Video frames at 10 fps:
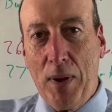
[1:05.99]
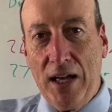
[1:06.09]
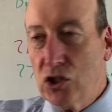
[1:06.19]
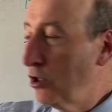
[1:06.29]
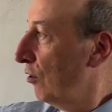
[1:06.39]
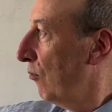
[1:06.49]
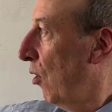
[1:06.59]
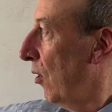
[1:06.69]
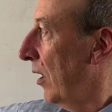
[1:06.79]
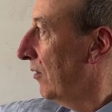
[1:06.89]
pension
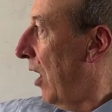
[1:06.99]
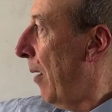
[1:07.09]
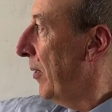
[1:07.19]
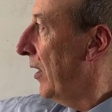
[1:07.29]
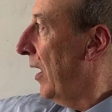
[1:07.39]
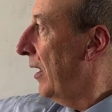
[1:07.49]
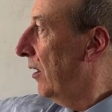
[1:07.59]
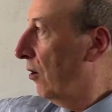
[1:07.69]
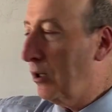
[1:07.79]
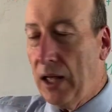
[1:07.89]
thrown on top of
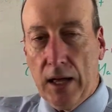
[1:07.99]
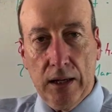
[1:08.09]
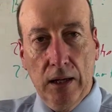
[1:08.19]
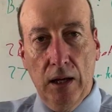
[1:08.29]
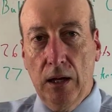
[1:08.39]
that, okay?